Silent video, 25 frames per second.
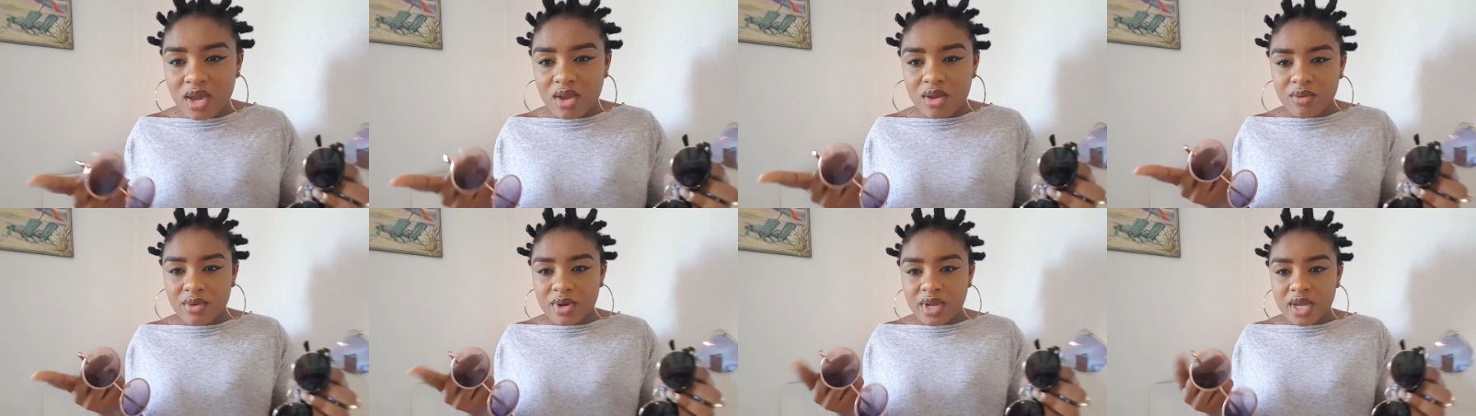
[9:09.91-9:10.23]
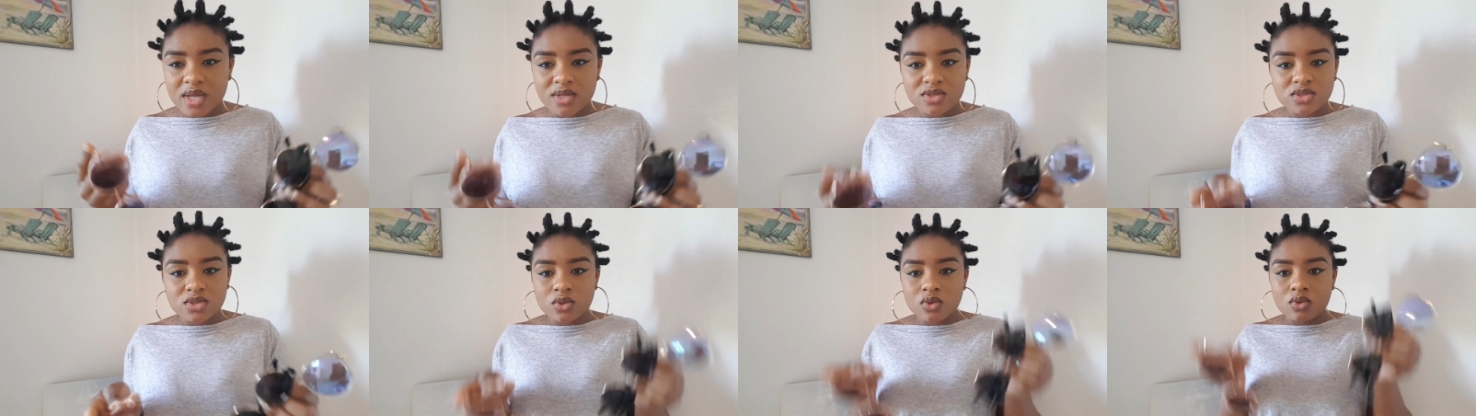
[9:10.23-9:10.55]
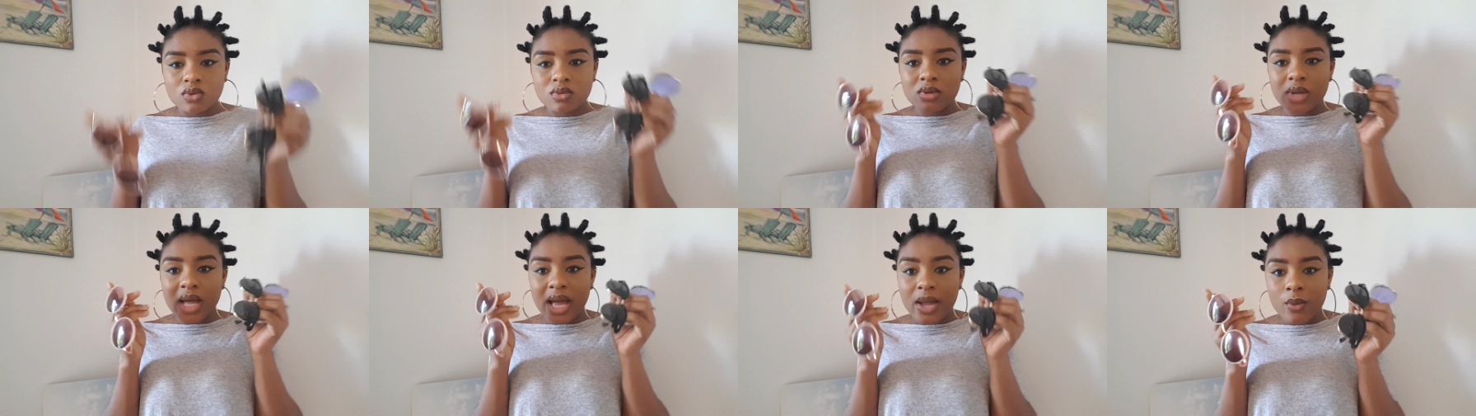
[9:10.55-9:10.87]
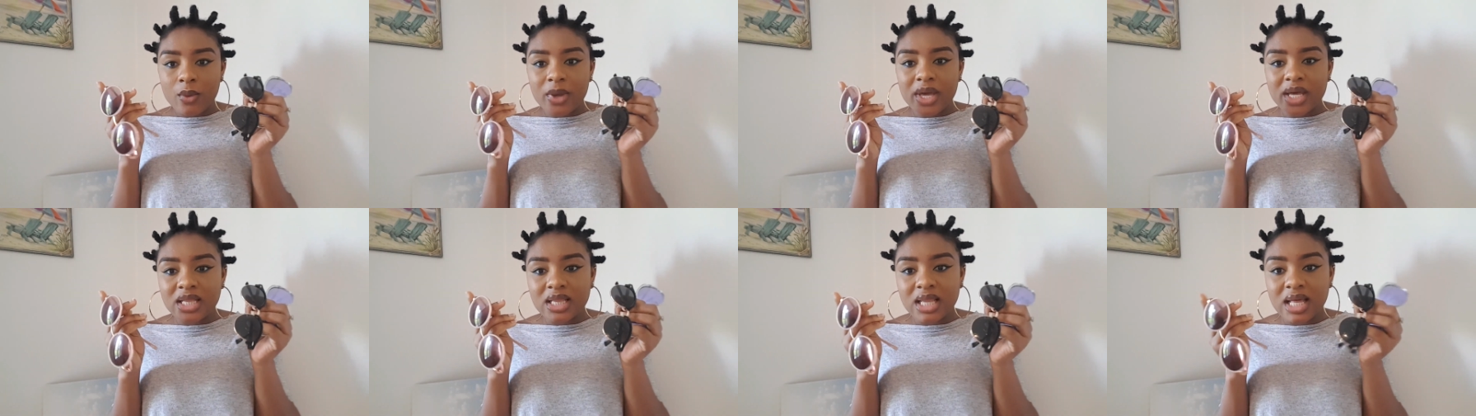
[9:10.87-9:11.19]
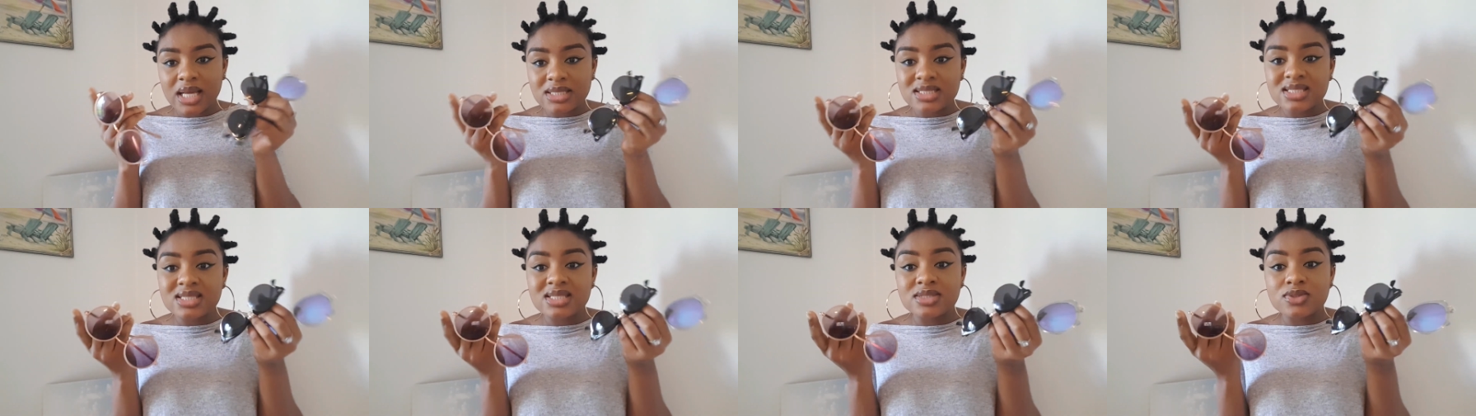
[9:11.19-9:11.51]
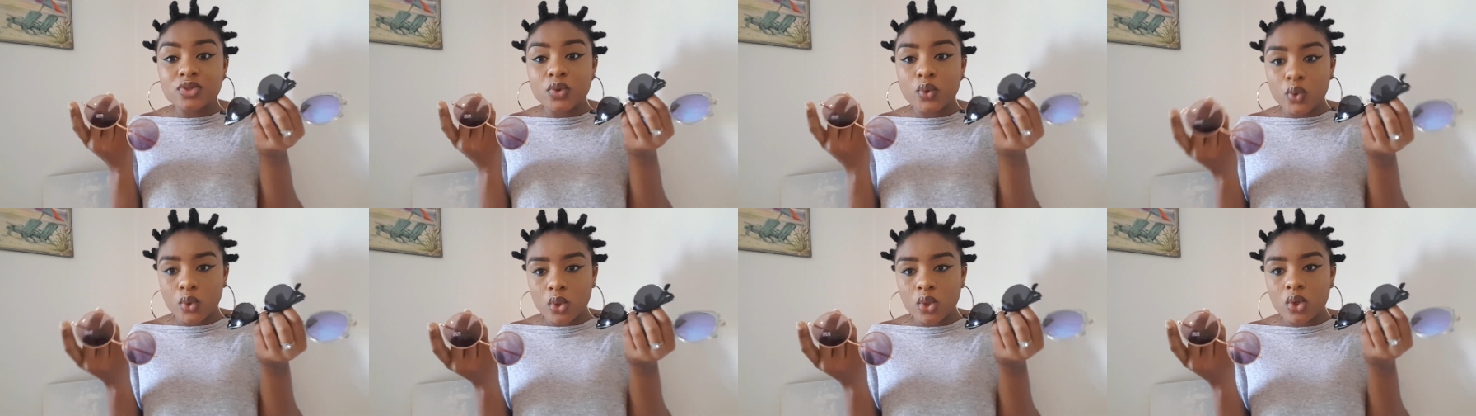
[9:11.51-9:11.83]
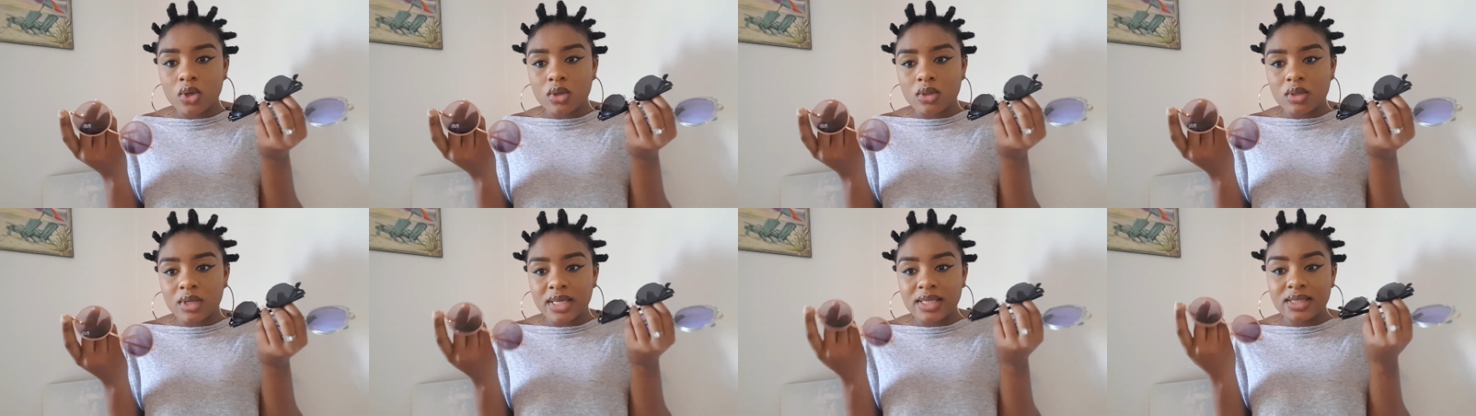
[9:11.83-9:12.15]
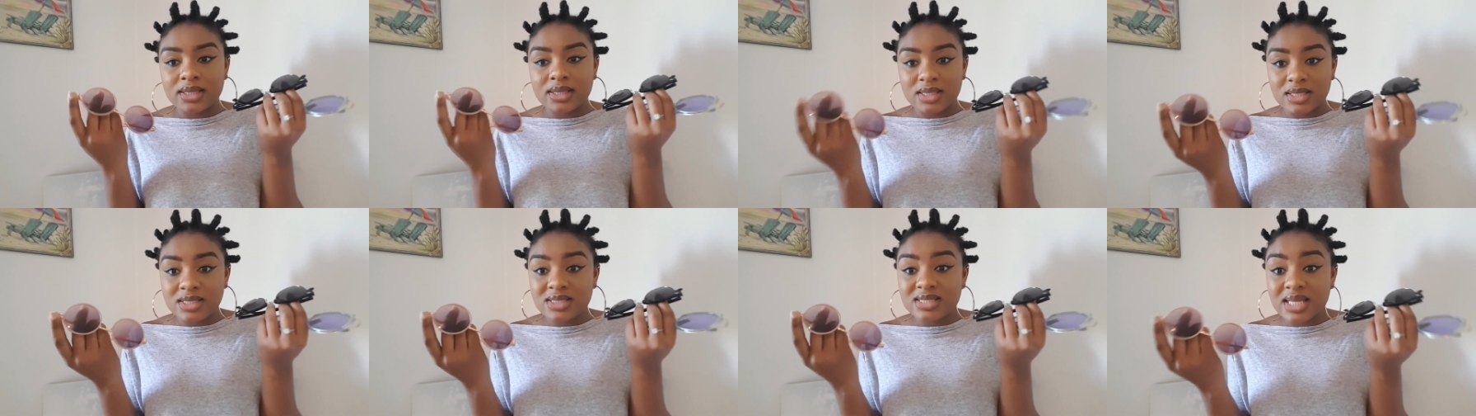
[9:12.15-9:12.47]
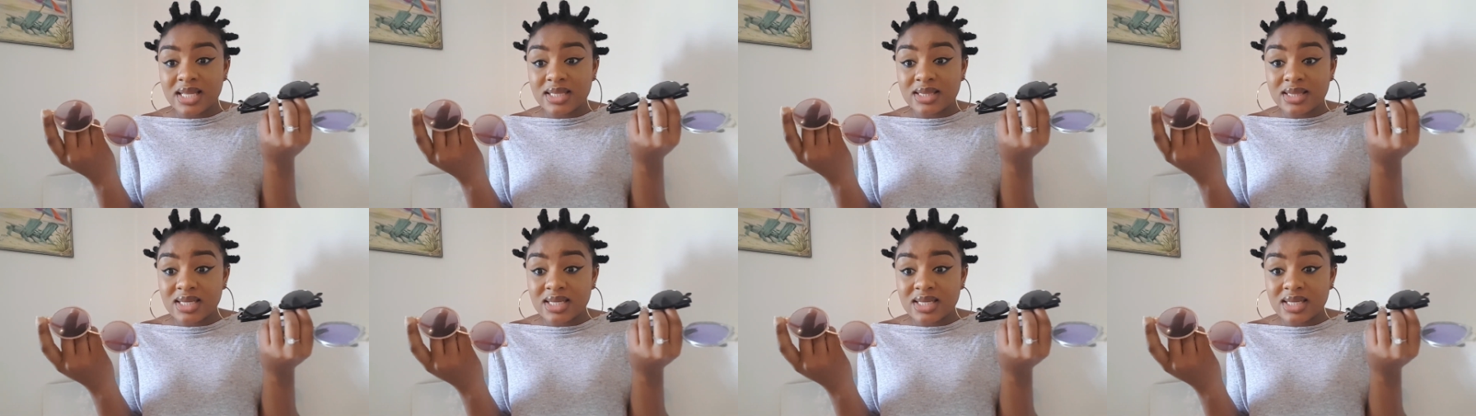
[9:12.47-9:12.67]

area so i wear glasses a lot and these are